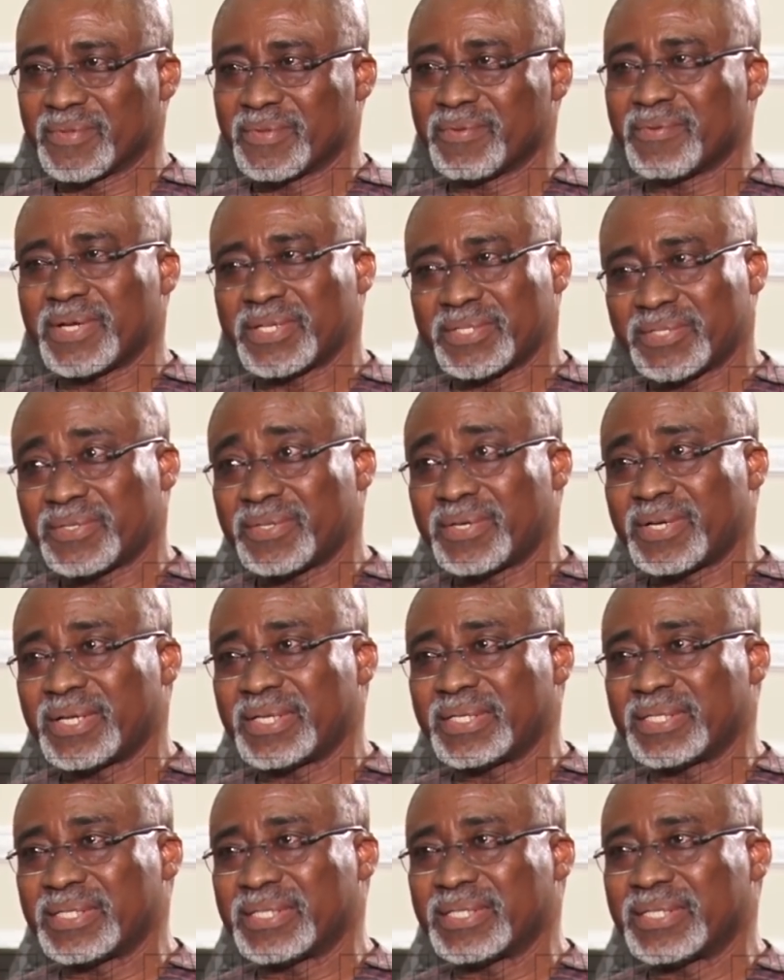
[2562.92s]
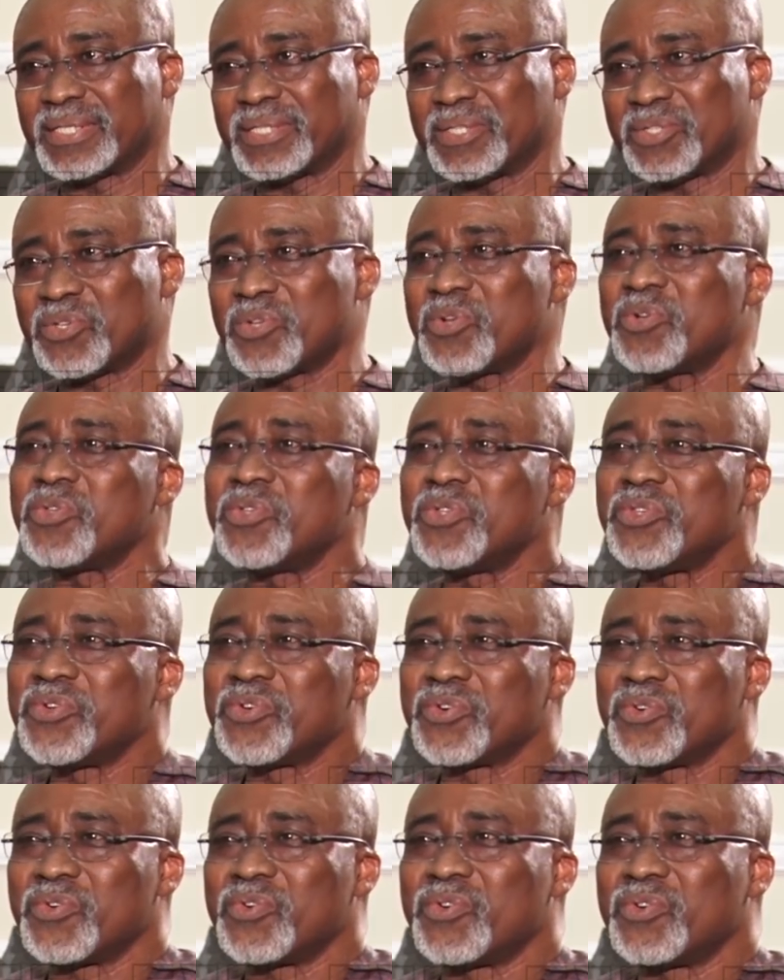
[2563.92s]
Quite all right. So you
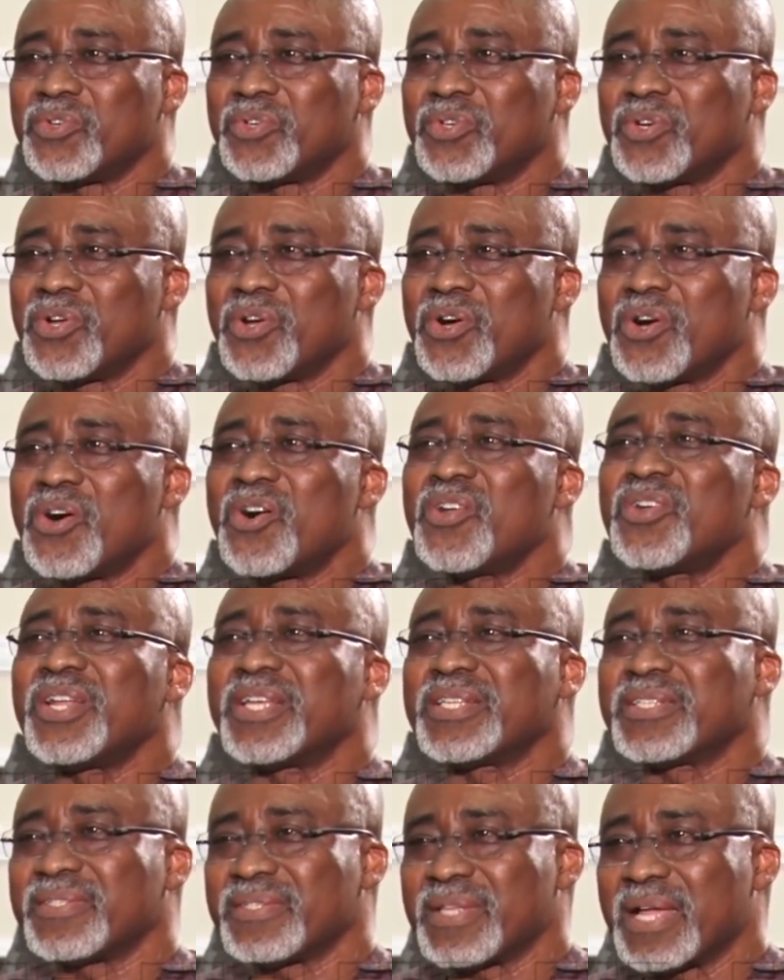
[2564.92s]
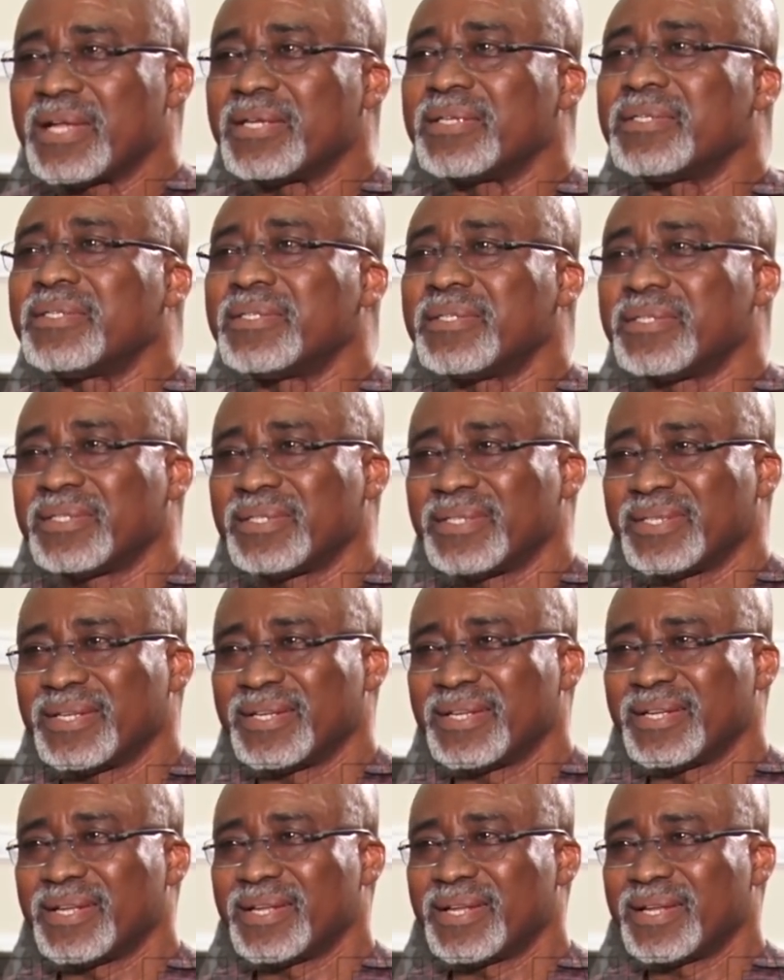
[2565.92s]
could understand
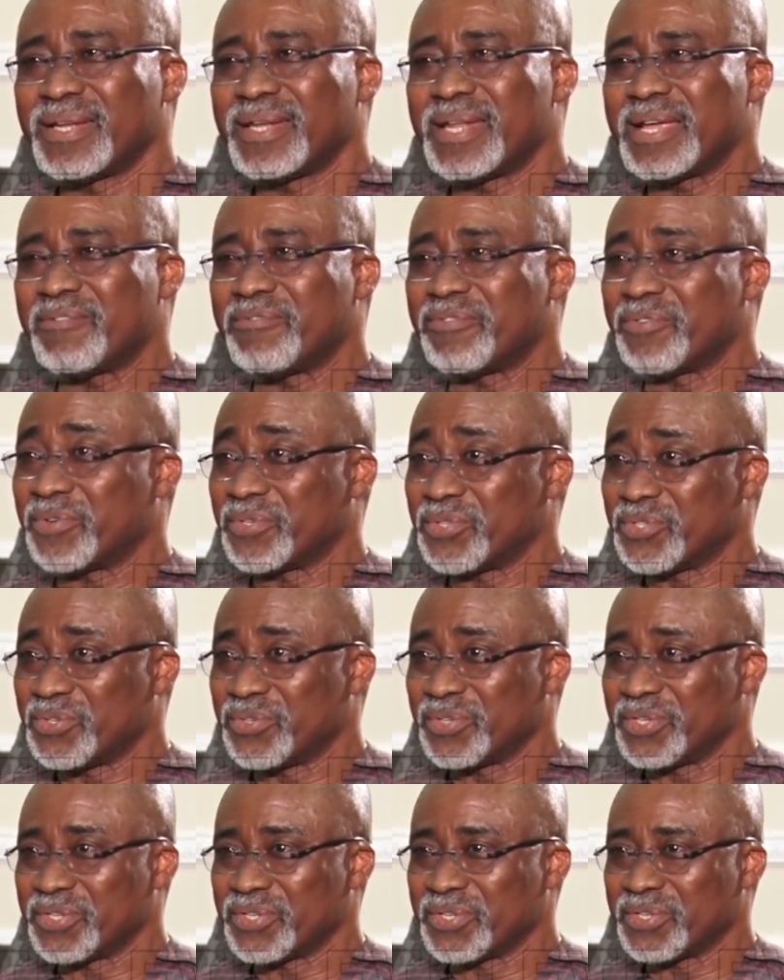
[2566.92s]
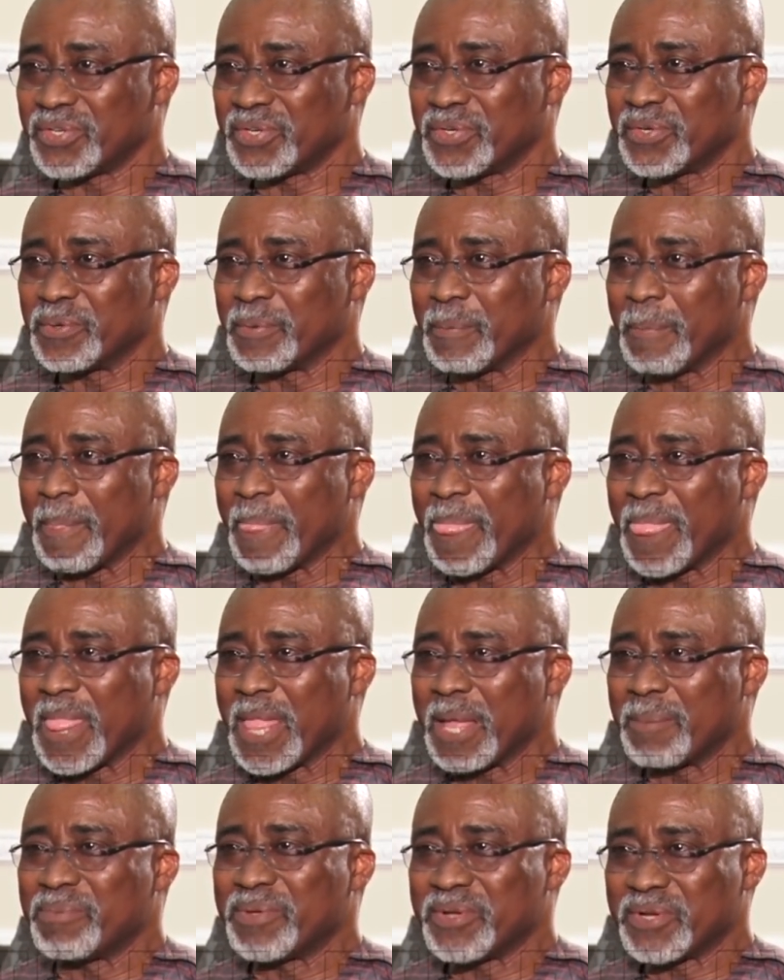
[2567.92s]
their frustration.
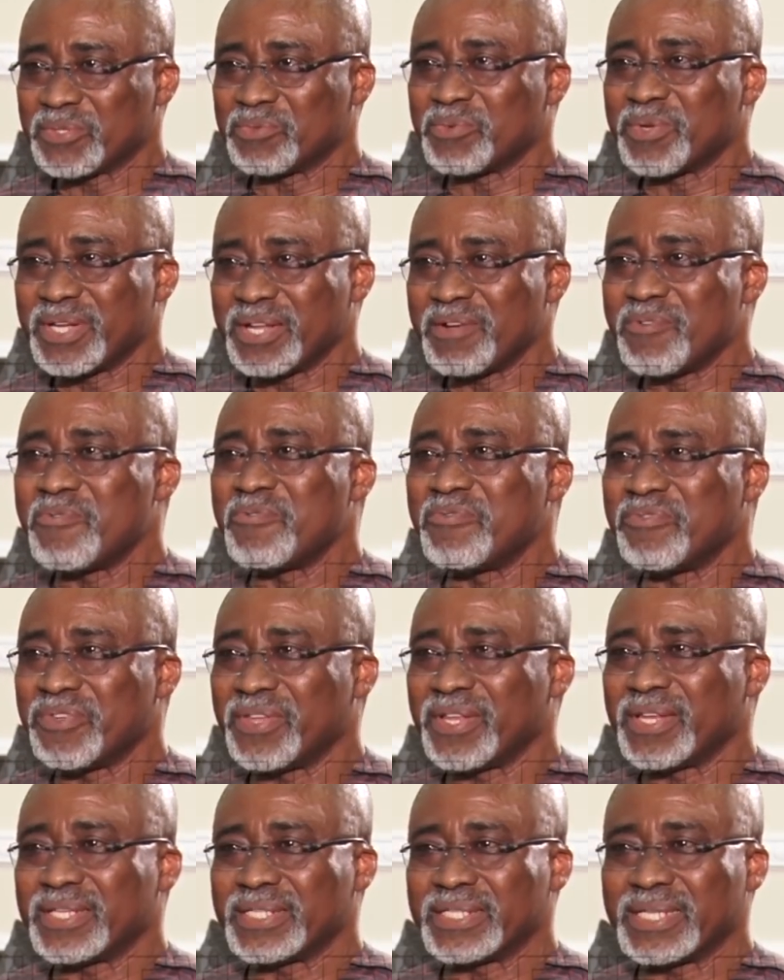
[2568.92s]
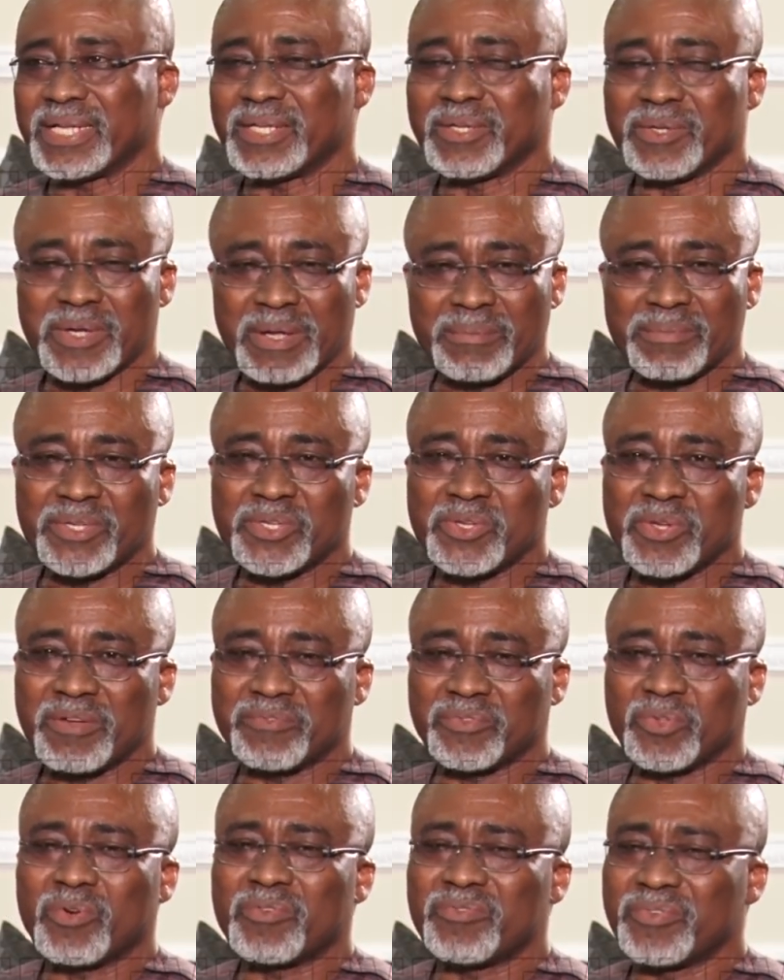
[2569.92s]
Because what they will feel is that, I mean, you
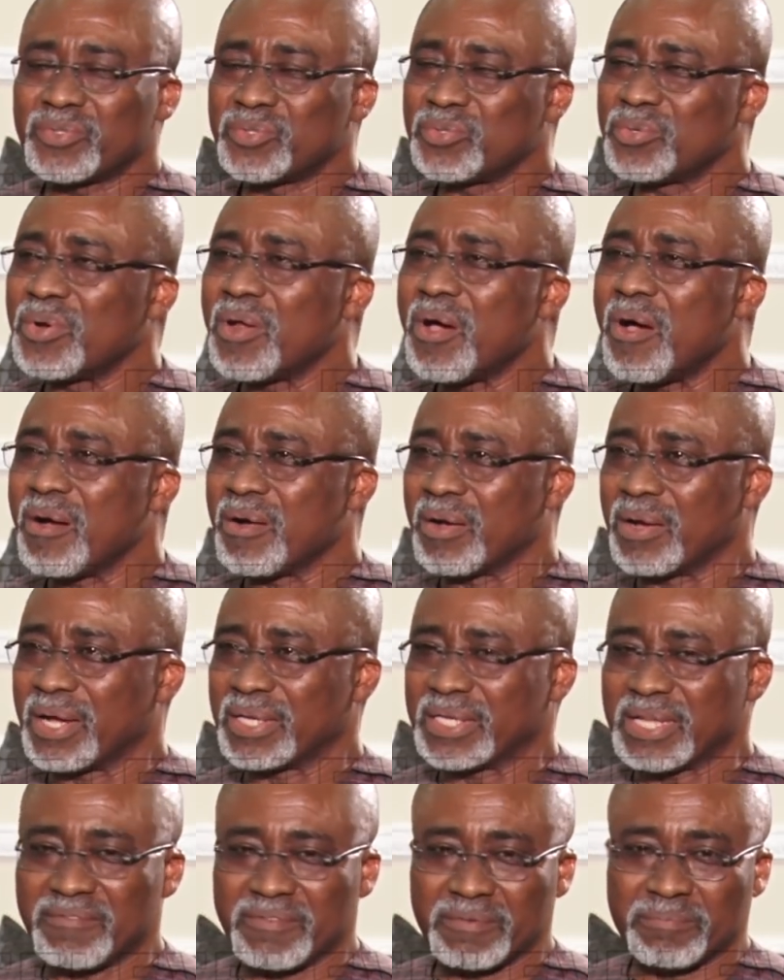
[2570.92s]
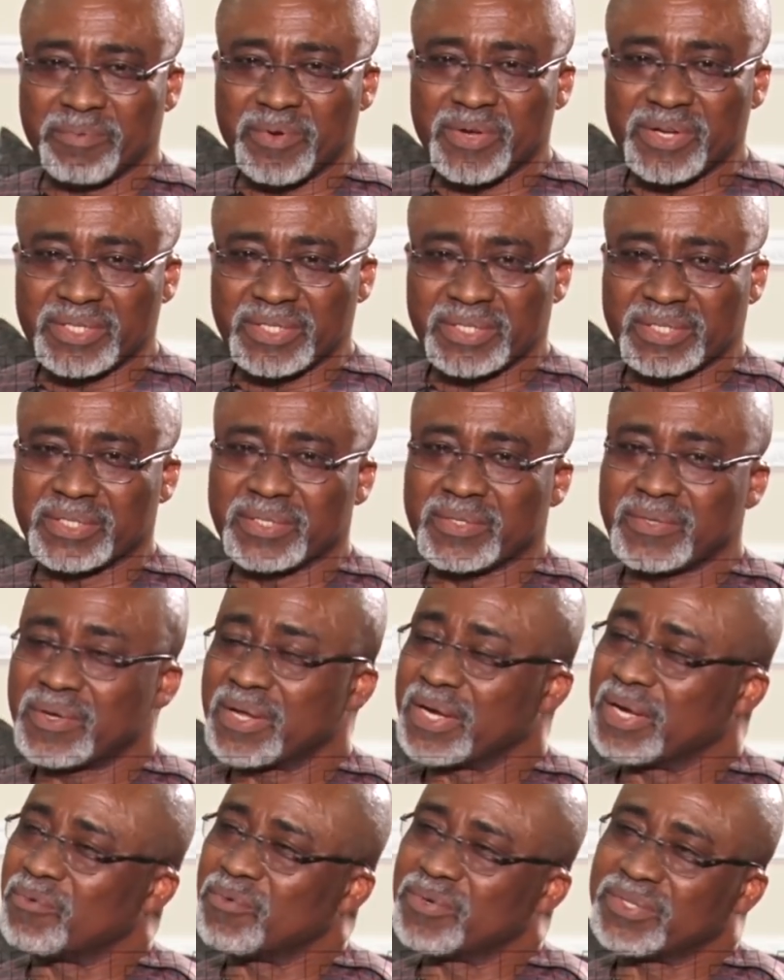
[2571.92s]
have talked for too long at every point, you know,
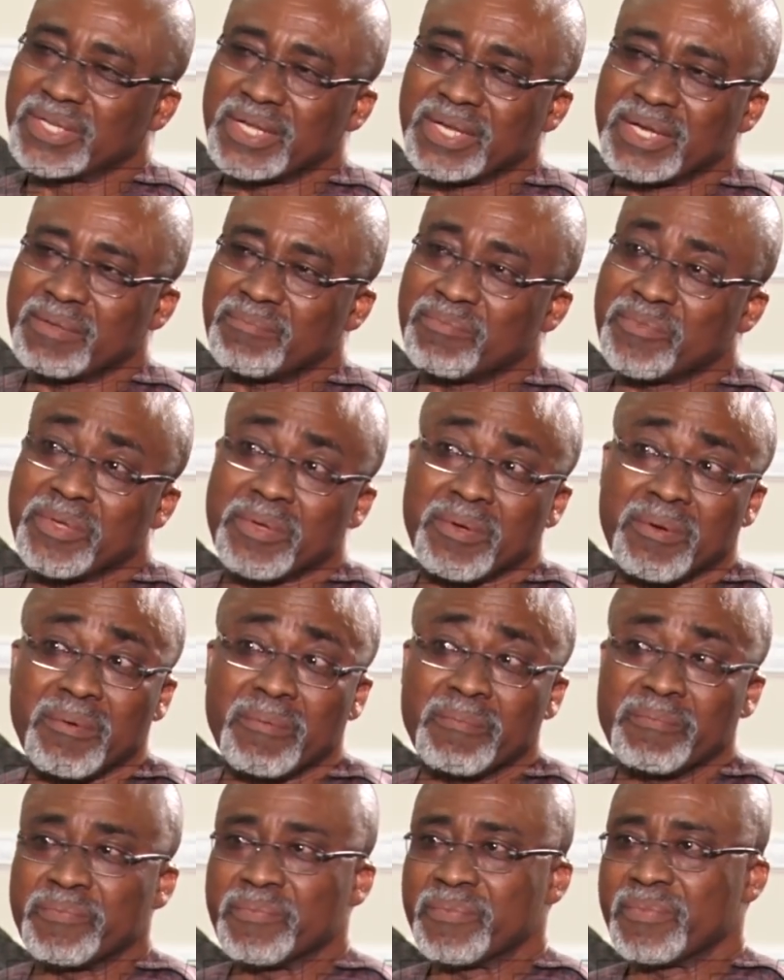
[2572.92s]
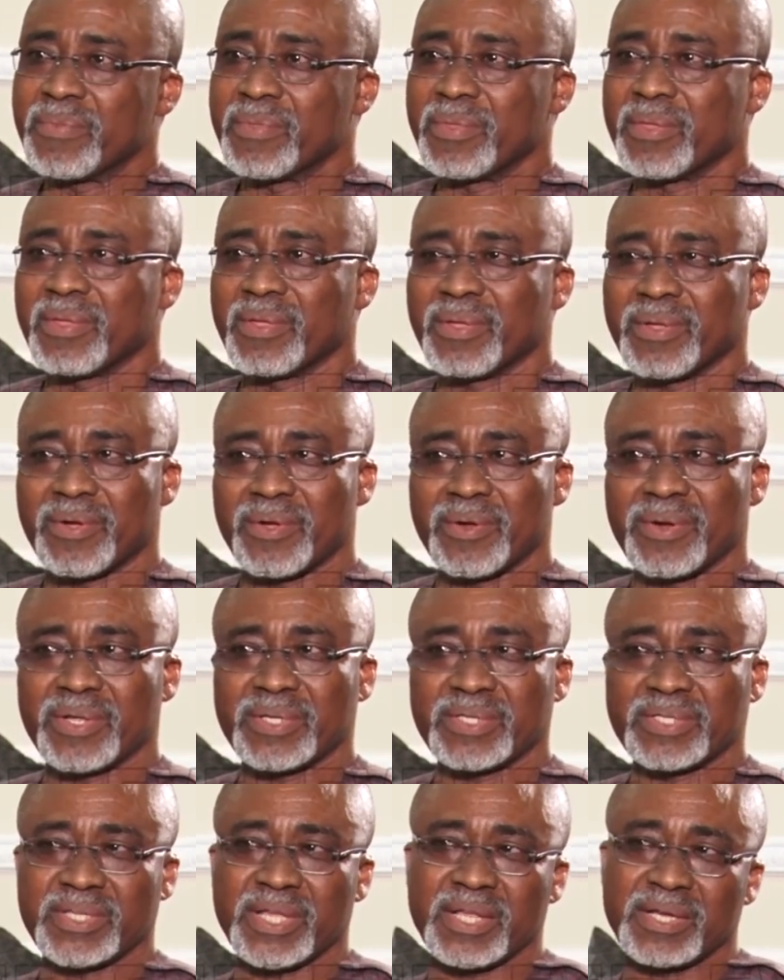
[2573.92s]
and they will tell them, no,
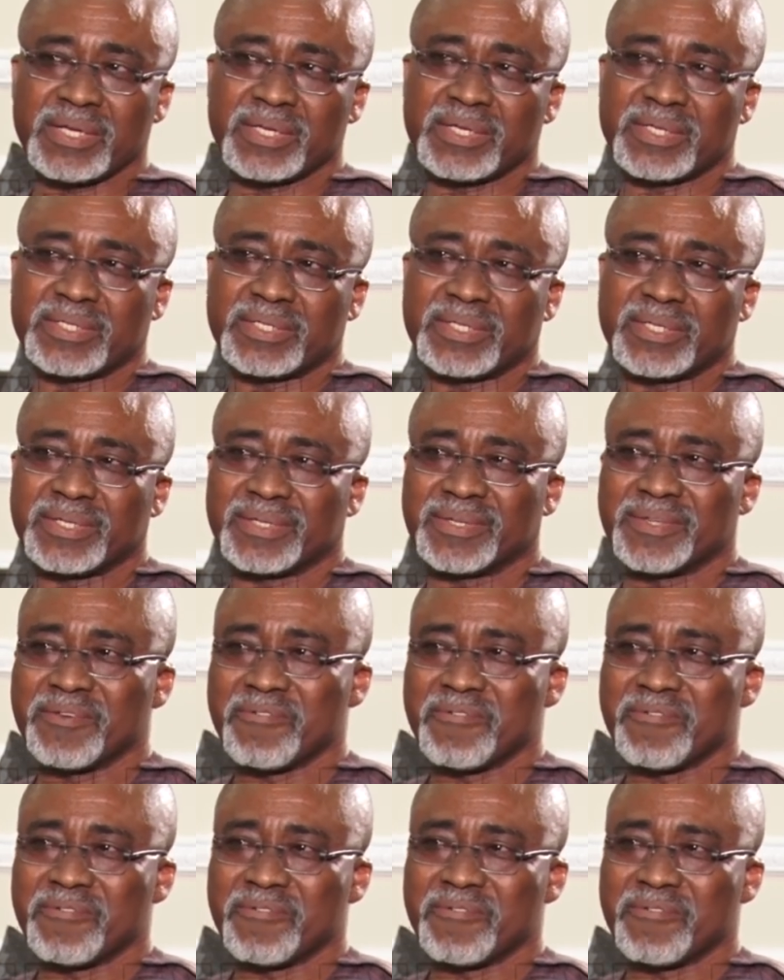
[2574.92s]
understand it.